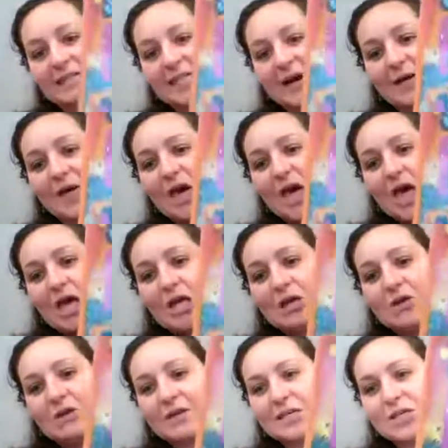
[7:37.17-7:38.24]
So
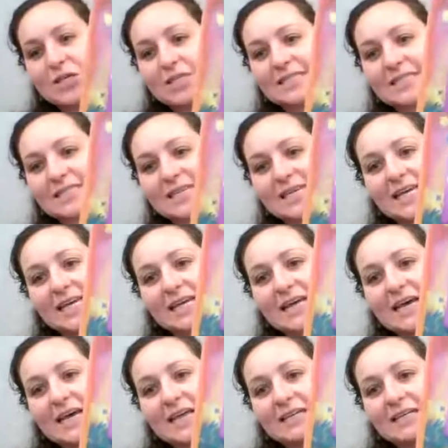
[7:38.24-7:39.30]
you can just
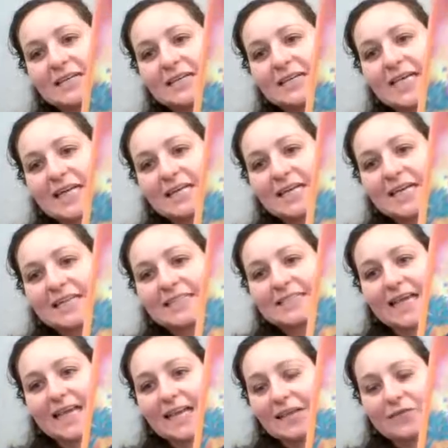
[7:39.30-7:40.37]
get
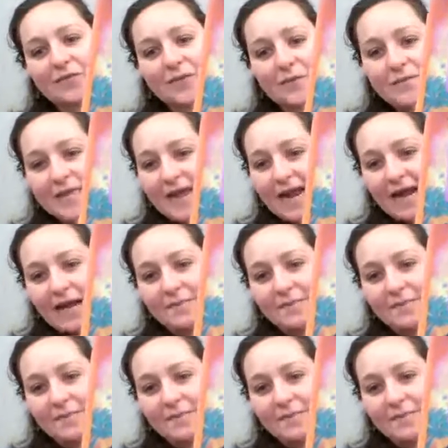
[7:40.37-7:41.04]
excited from there.